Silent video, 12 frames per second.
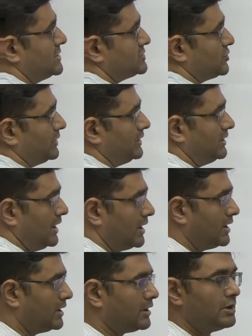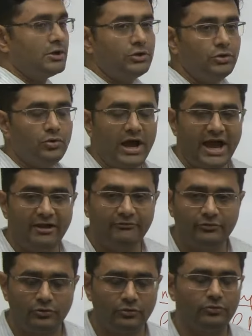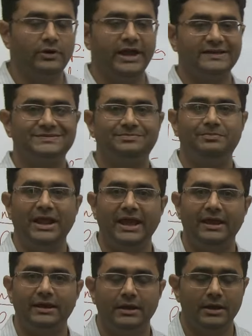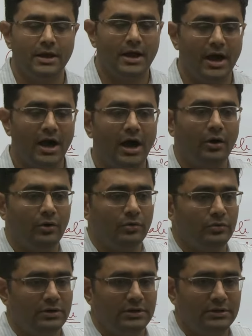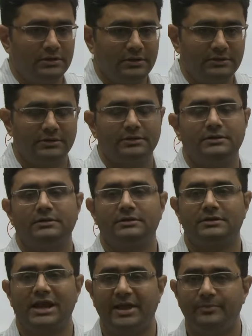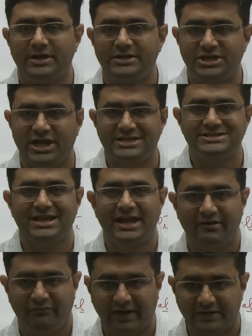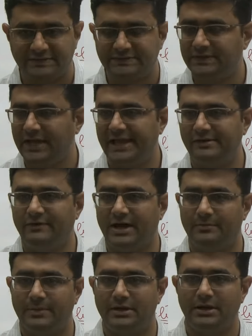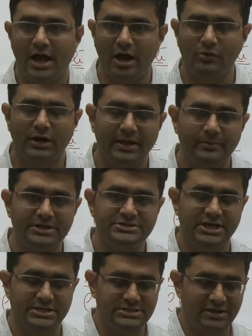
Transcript: So here you have to explain how climate change affects environment, how climate change